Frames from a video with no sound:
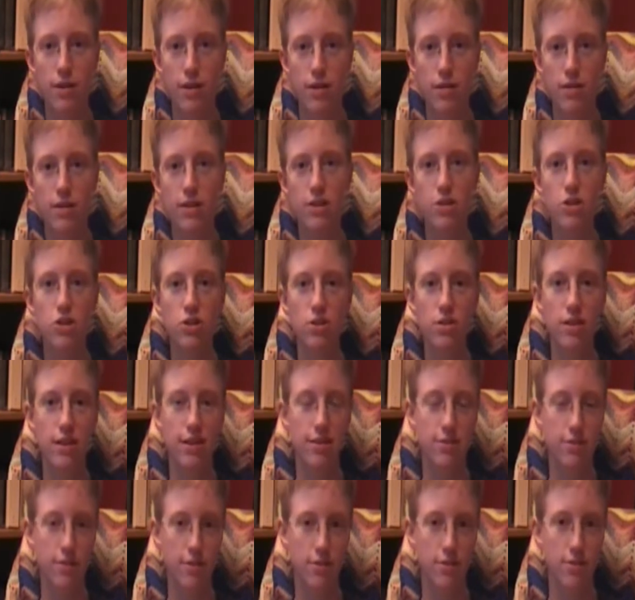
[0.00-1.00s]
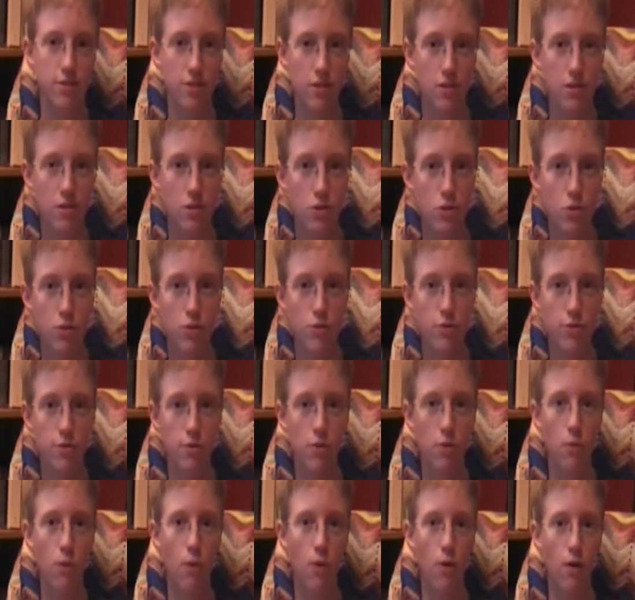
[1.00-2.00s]
initially start to lose
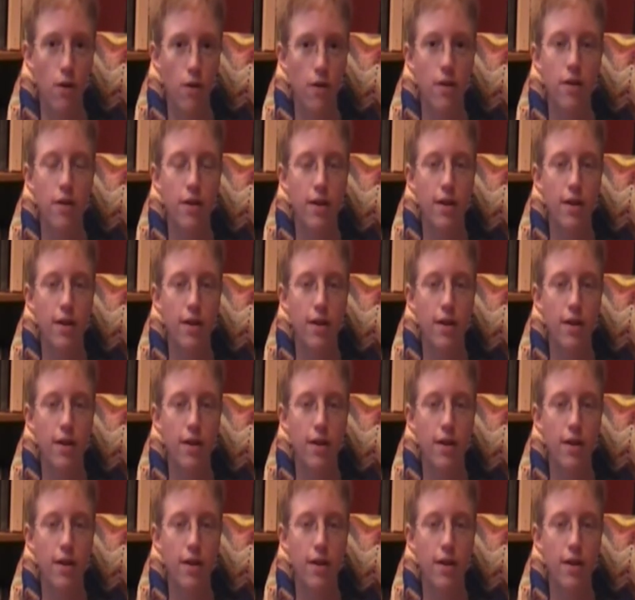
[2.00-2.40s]
the war.